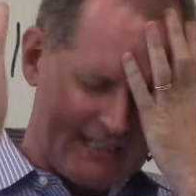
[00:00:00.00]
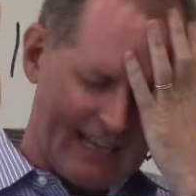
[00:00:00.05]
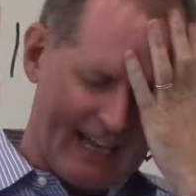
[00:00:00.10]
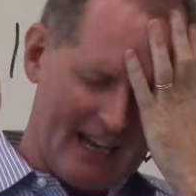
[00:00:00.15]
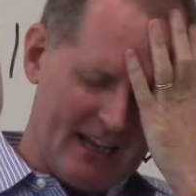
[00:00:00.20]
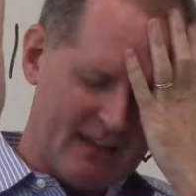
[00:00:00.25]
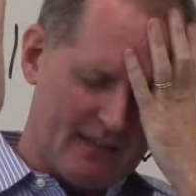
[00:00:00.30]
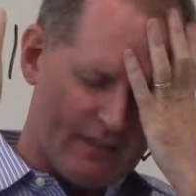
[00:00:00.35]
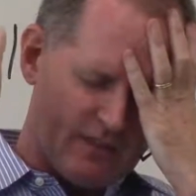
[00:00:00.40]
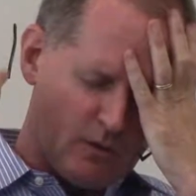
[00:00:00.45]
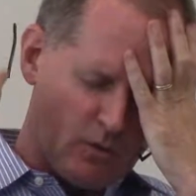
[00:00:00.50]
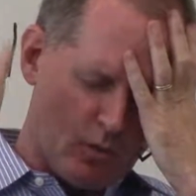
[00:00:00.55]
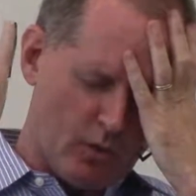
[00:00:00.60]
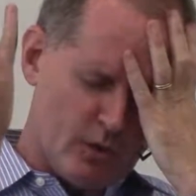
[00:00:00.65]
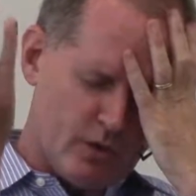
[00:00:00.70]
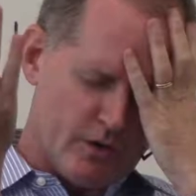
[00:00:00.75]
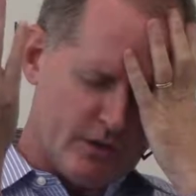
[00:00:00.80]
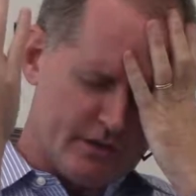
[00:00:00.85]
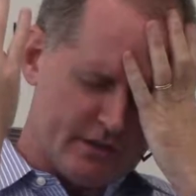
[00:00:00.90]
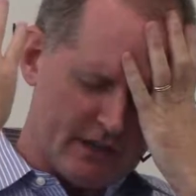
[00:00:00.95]
take the
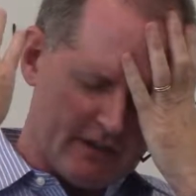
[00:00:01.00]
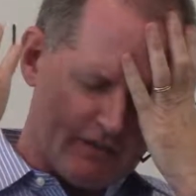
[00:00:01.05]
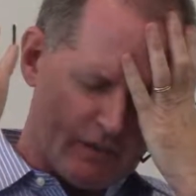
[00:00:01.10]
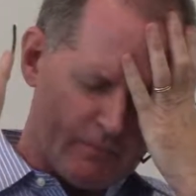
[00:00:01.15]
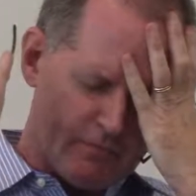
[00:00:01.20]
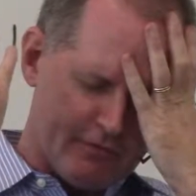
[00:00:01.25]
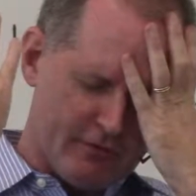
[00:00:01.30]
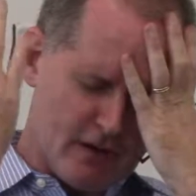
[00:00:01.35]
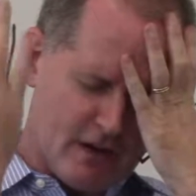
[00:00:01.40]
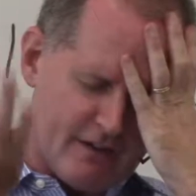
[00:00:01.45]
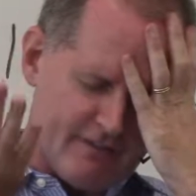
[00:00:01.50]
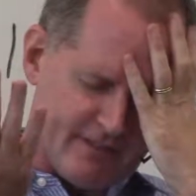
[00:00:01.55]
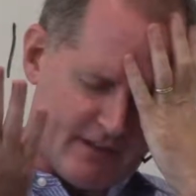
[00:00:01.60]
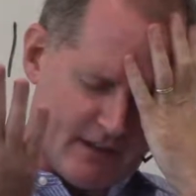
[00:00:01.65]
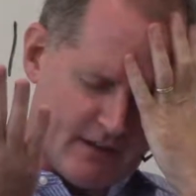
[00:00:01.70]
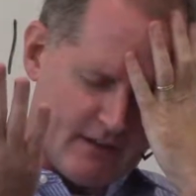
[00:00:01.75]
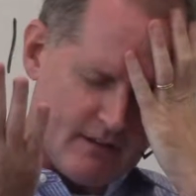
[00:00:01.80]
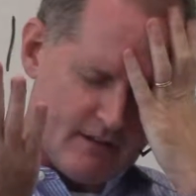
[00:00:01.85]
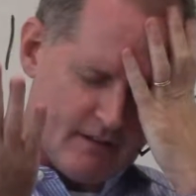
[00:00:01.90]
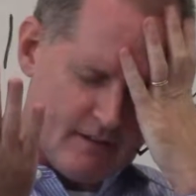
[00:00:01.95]
words of a prophet,